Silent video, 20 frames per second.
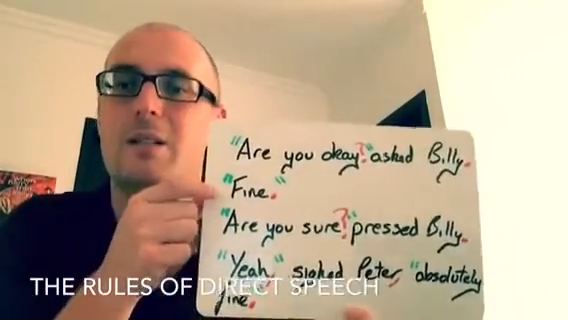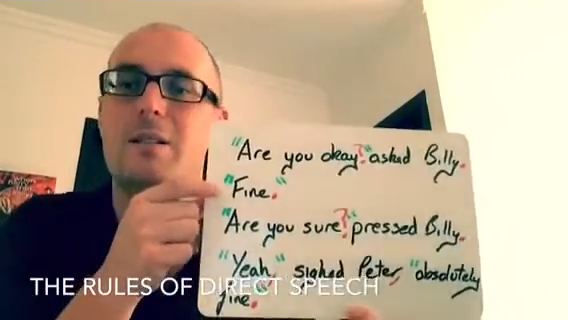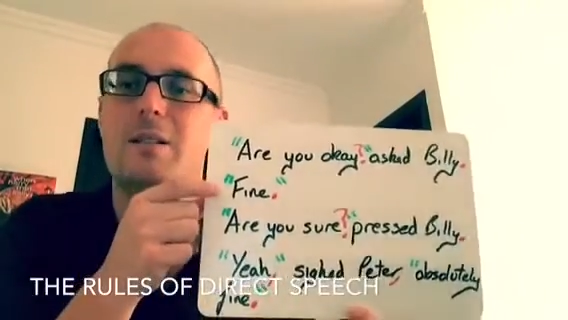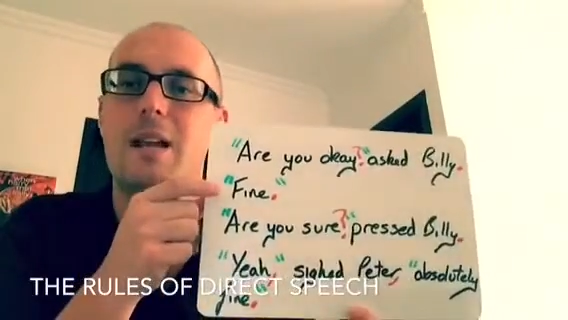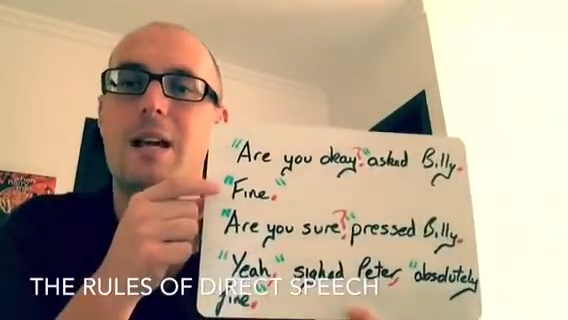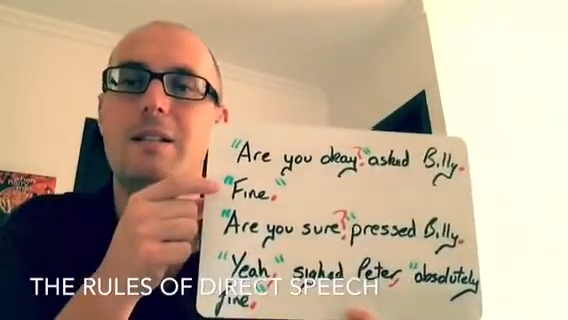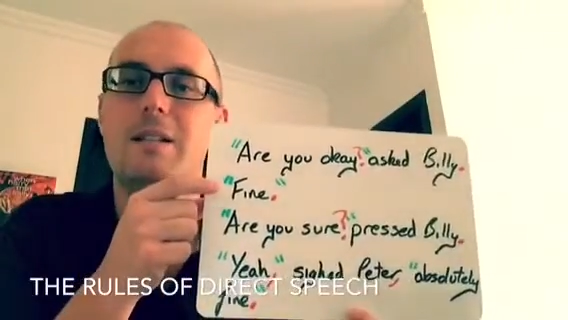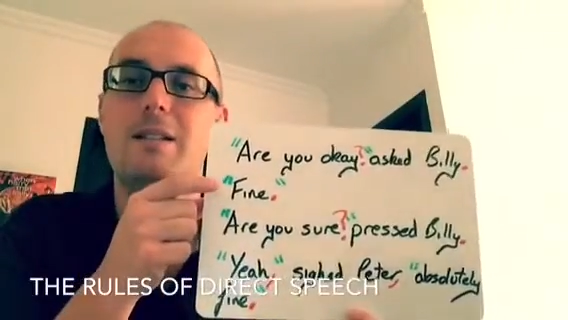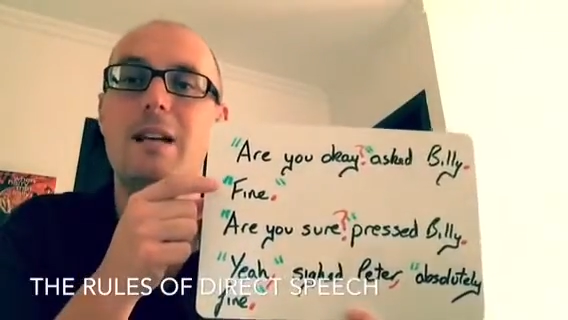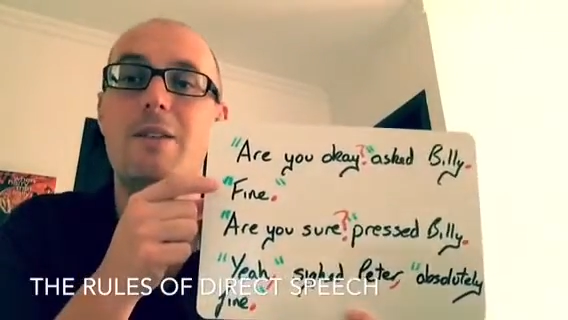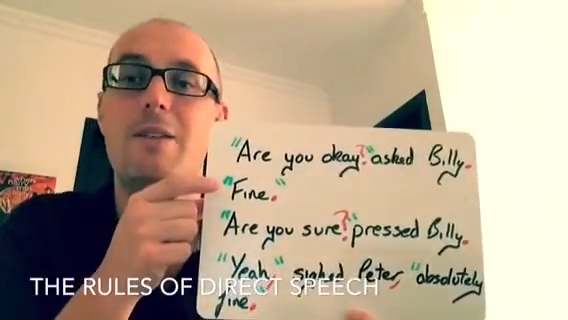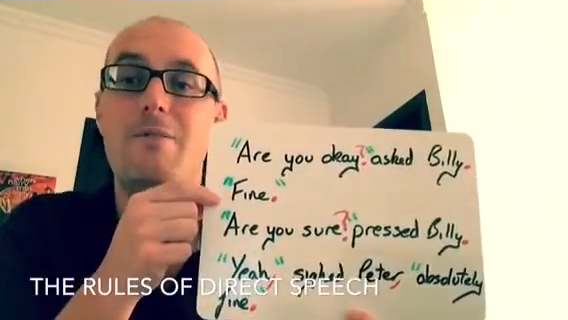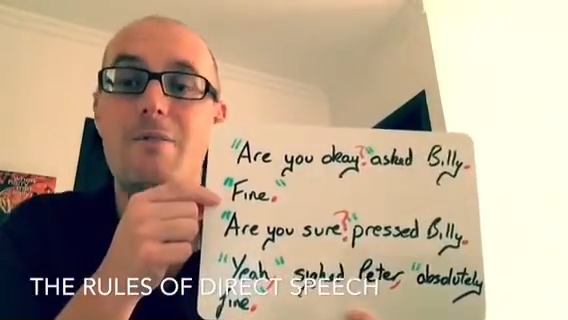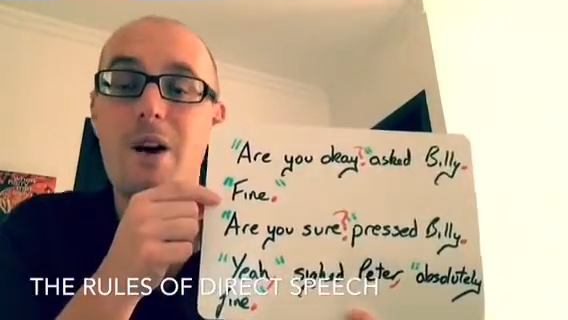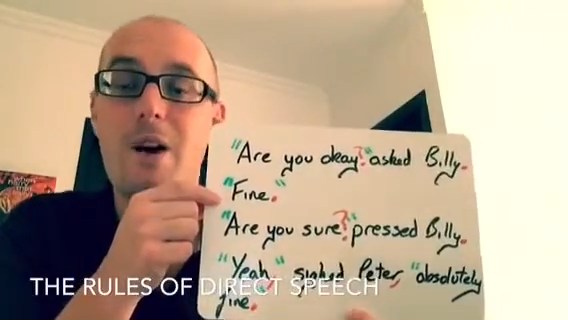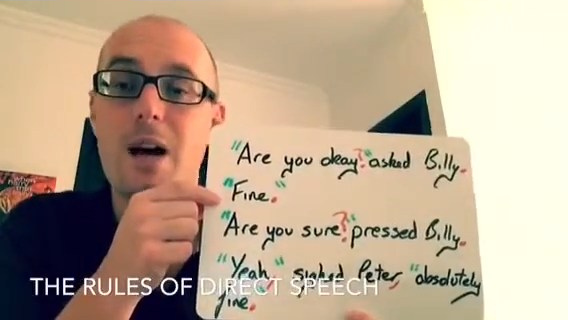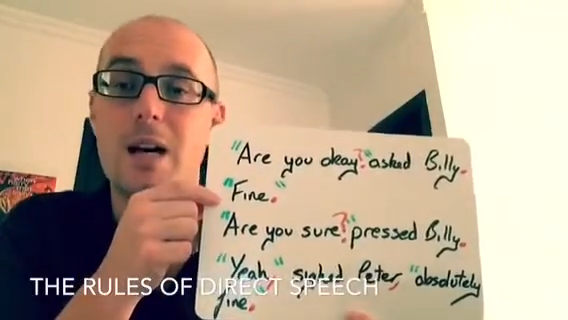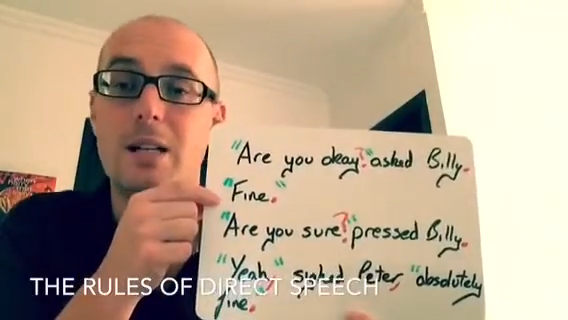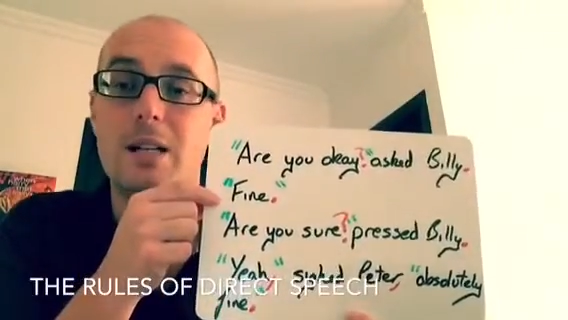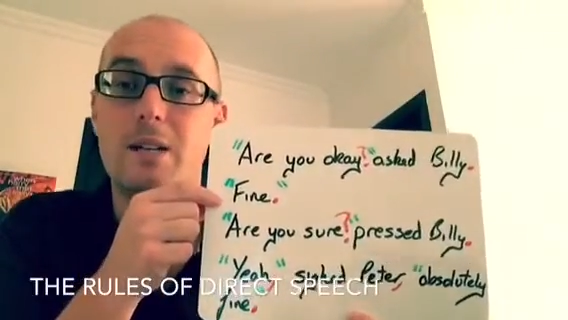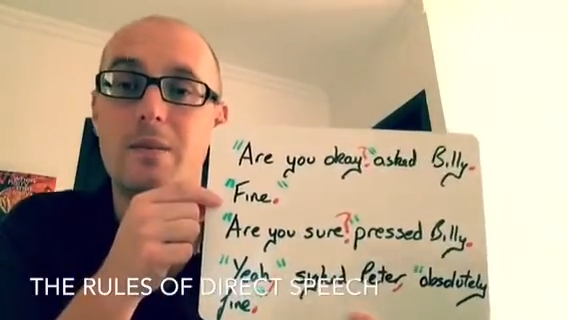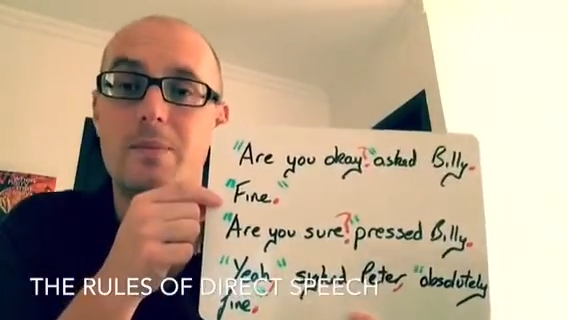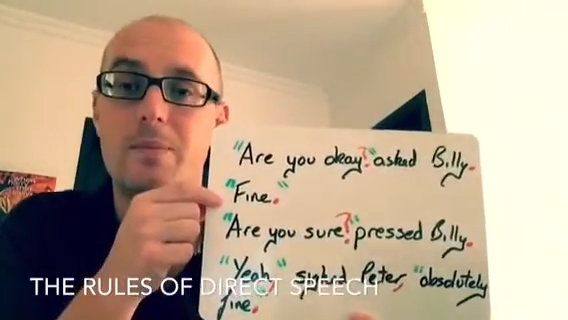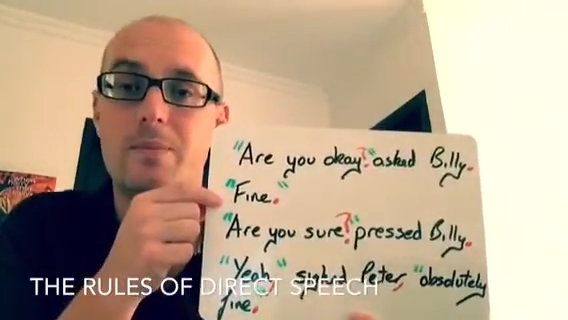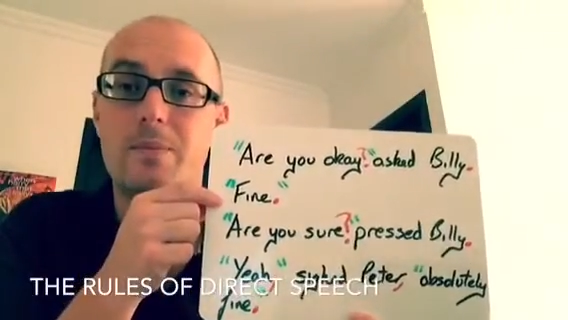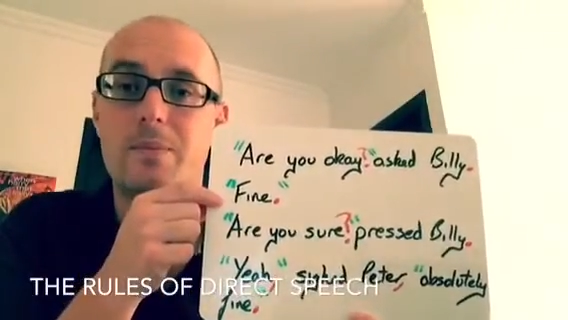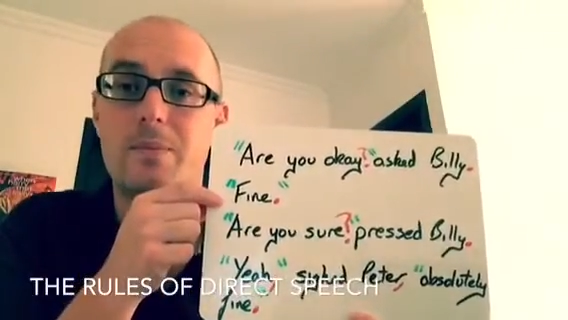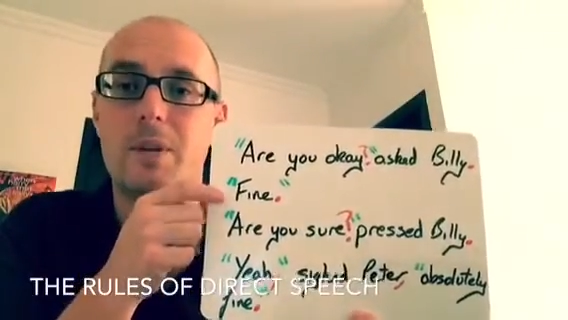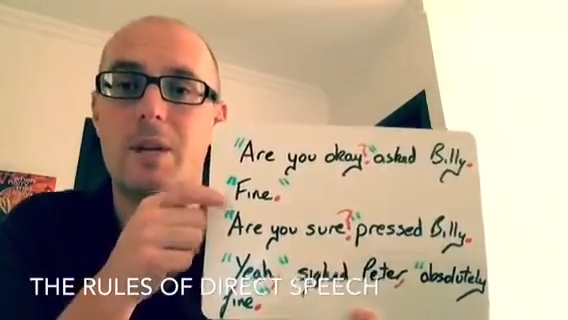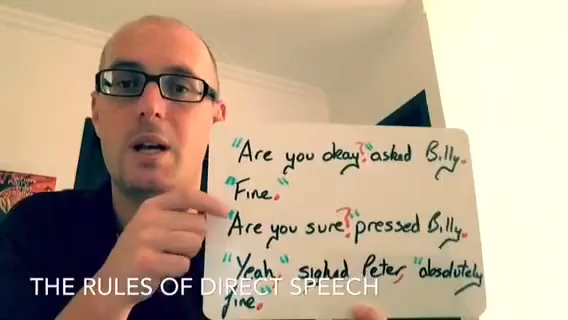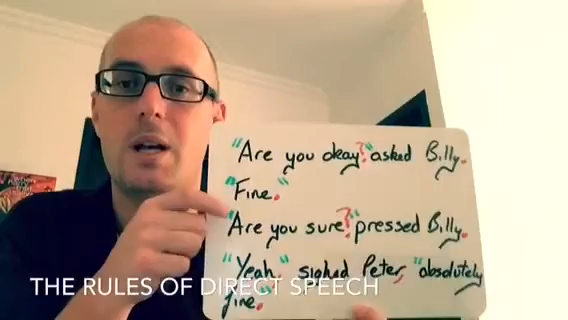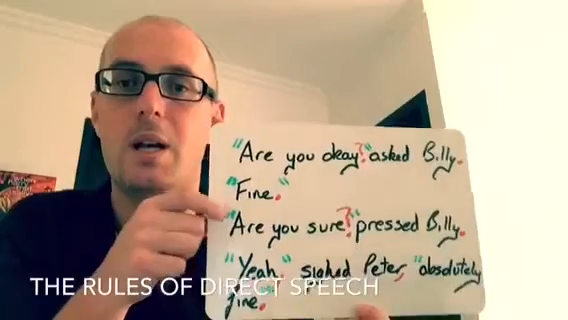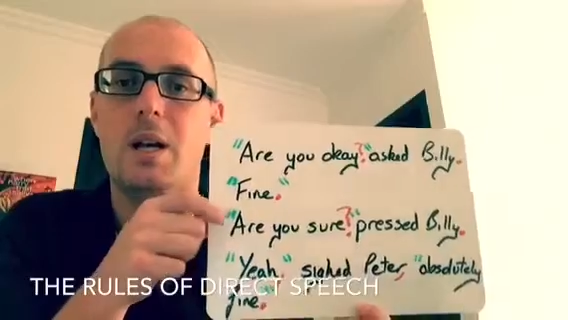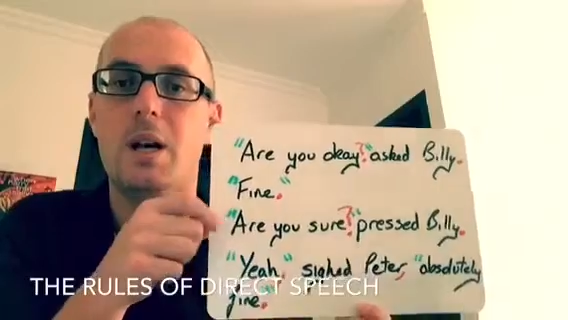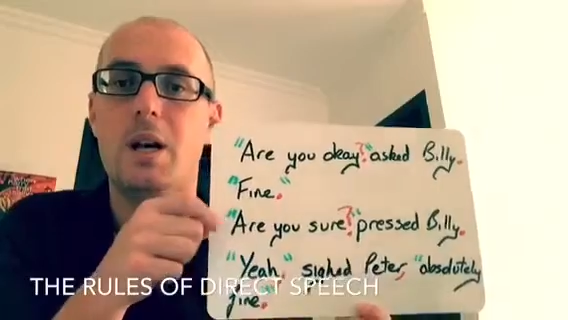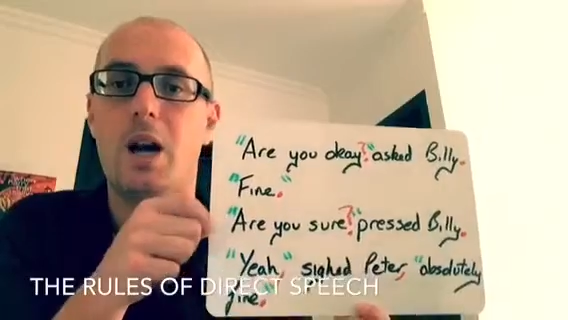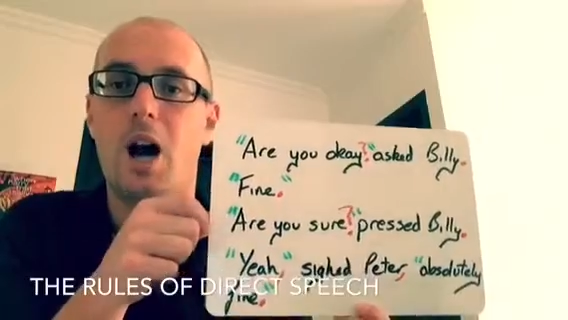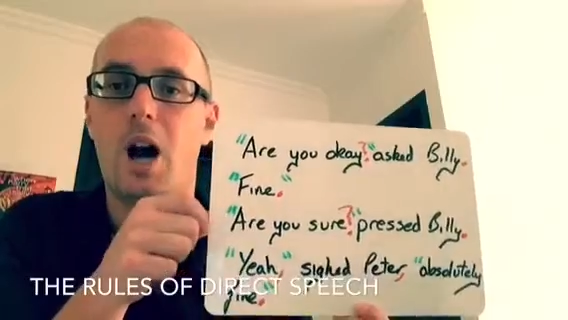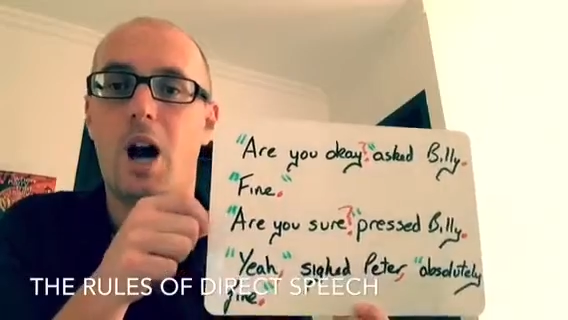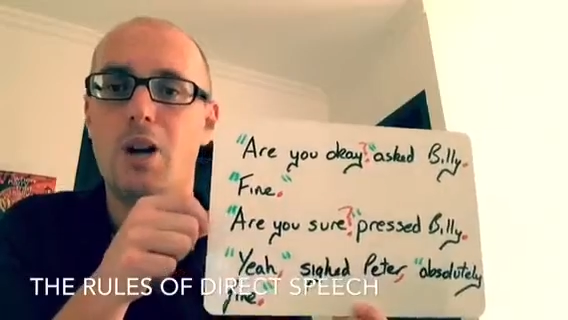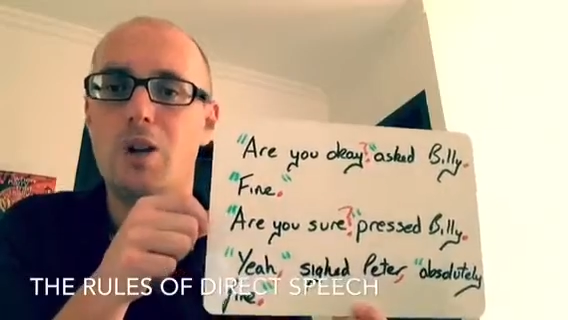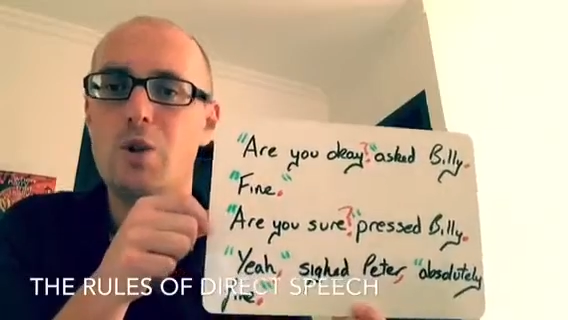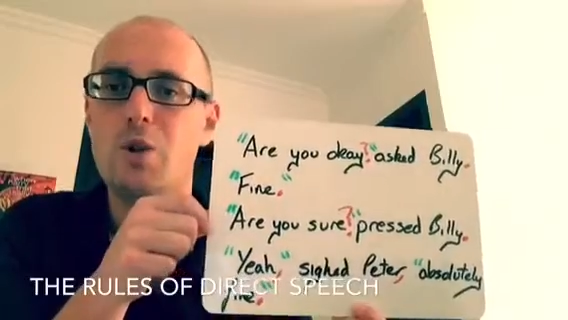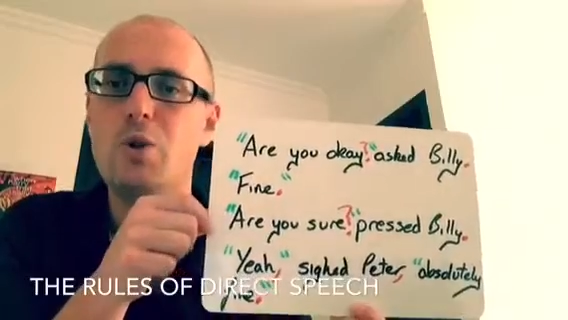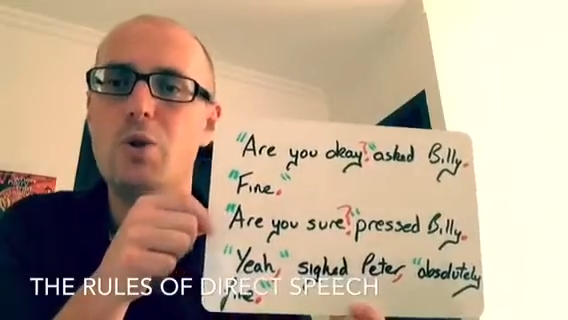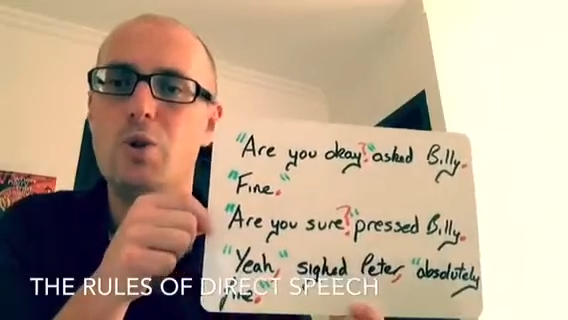They say, "Fine." "Are you